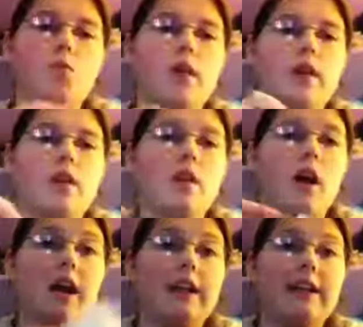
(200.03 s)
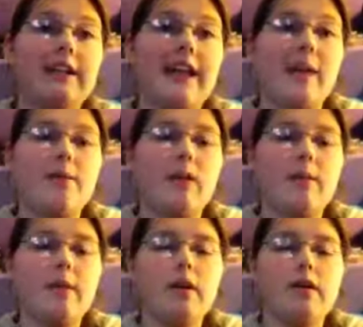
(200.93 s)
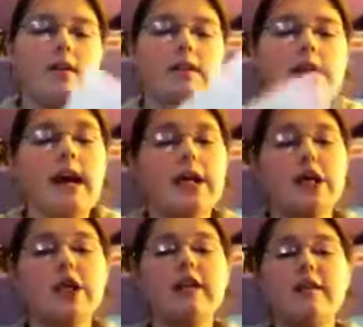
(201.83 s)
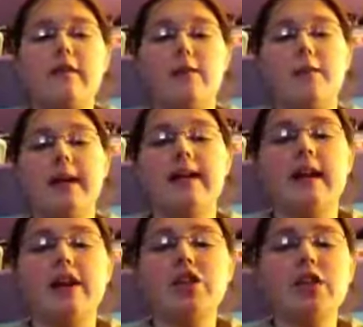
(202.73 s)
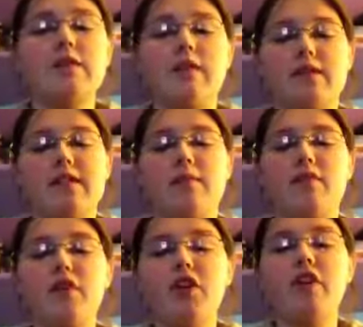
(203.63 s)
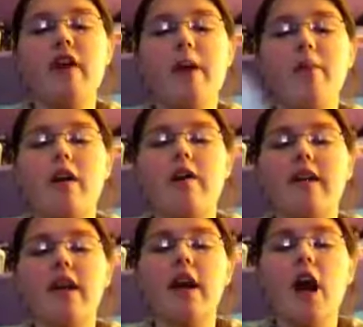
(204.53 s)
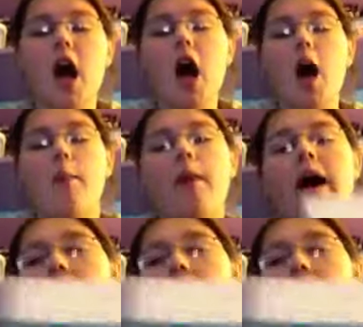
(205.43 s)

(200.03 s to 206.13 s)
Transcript: week are library books. I shouldn't have even been, I shouldn't have even stepped foot in the library, but